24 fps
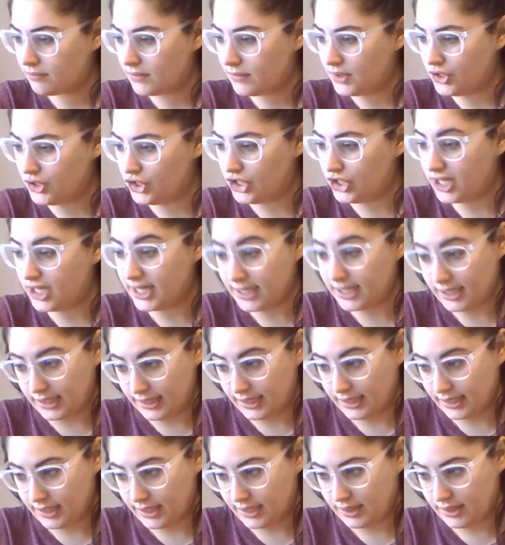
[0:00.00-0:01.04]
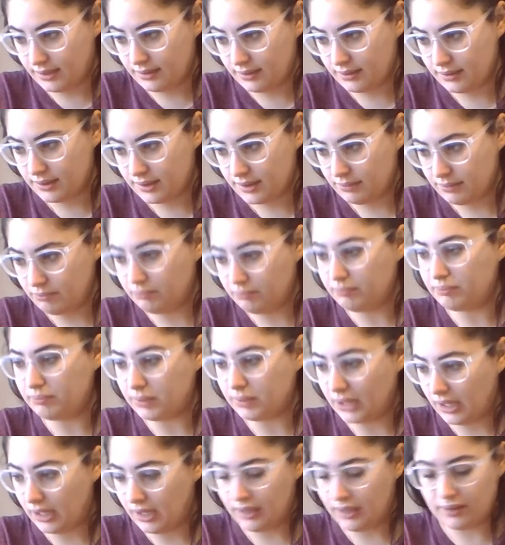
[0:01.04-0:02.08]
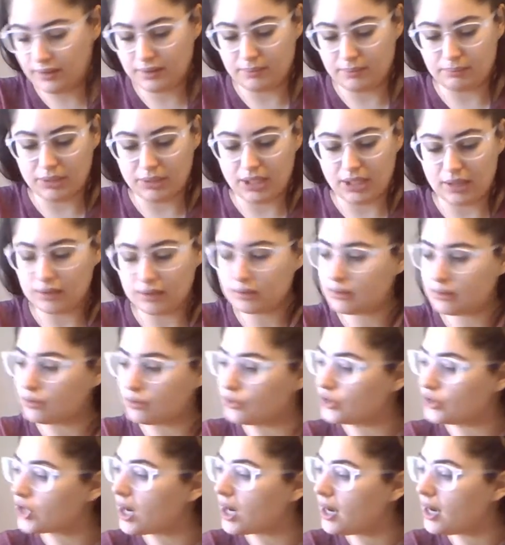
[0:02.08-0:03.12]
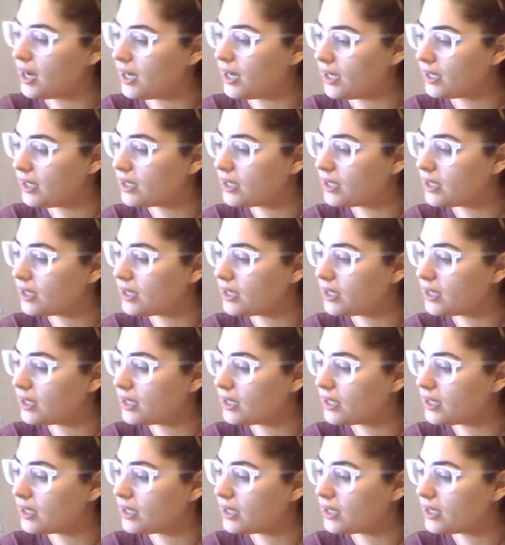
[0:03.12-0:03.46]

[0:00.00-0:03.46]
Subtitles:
Gently blot the blocks dry.